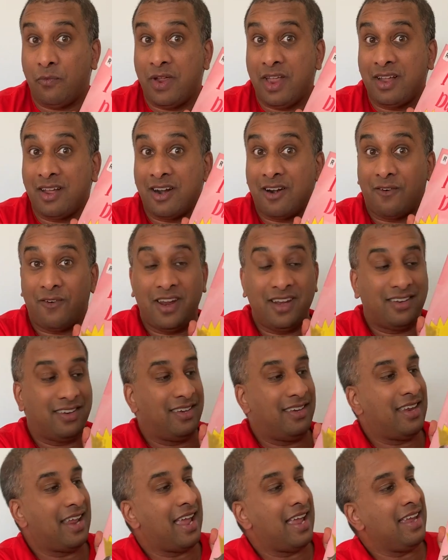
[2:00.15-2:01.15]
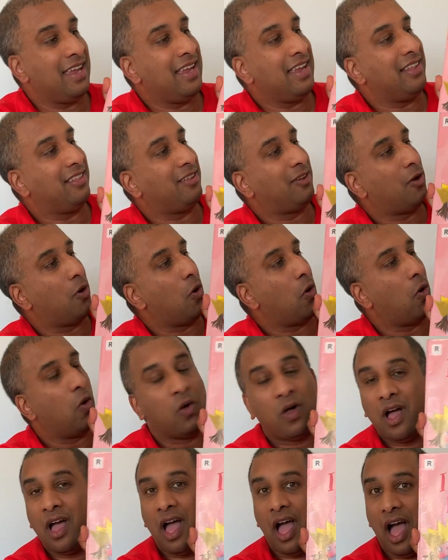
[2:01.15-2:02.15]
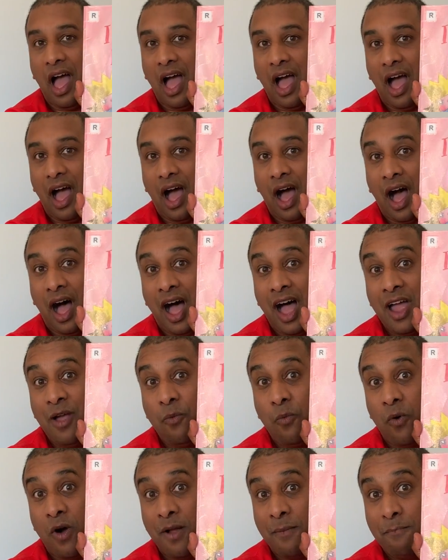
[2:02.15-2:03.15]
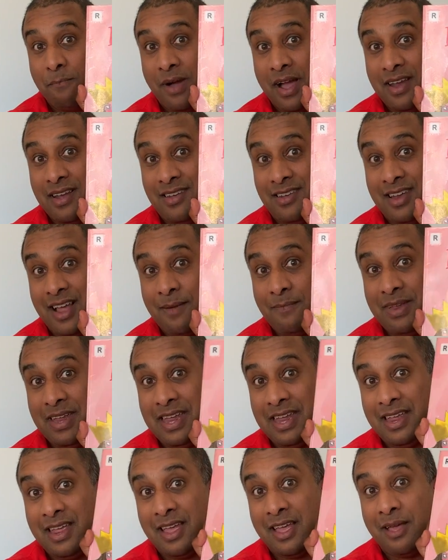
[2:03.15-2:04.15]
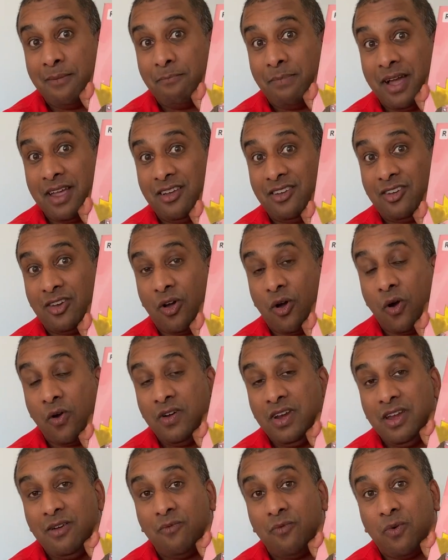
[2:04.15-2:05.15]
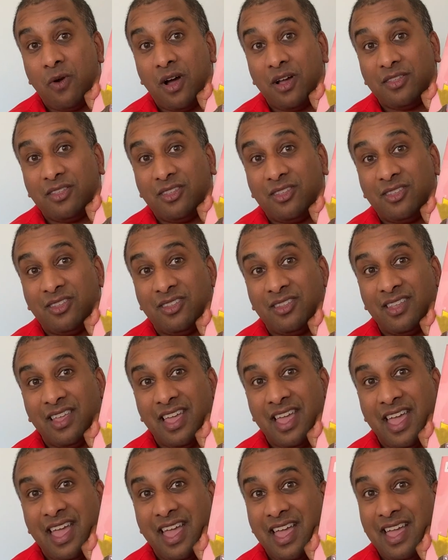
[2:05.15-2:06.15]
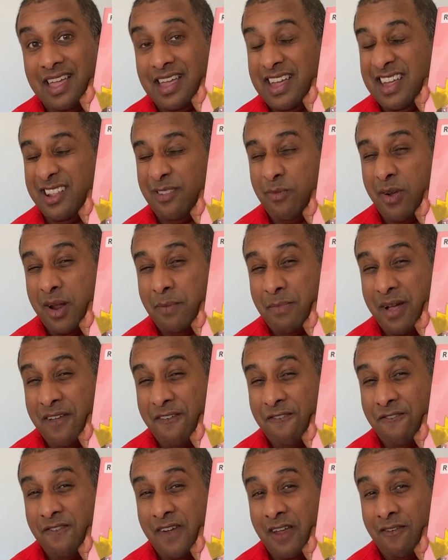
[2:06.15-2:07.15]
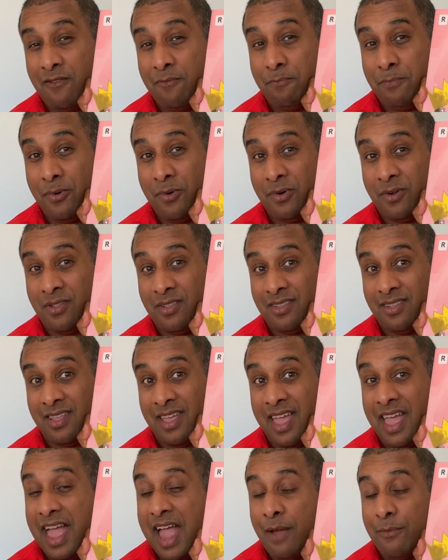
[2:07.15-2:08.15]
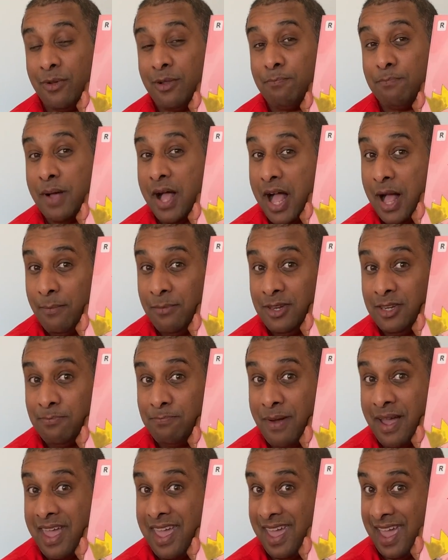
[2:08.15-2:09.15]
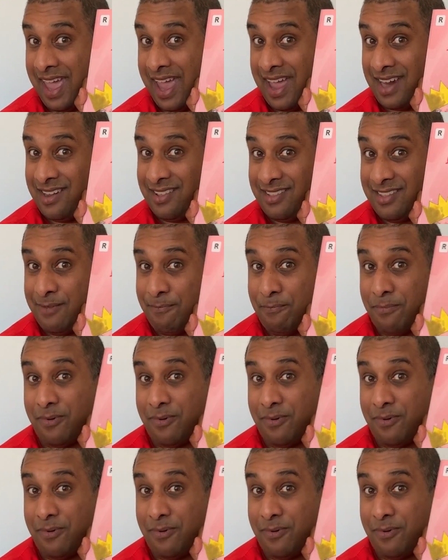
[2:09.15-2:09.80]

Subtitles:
we're gonna read today is called I Want My Dummy by Tony Ross. It's one of my favorite books and was published by Anson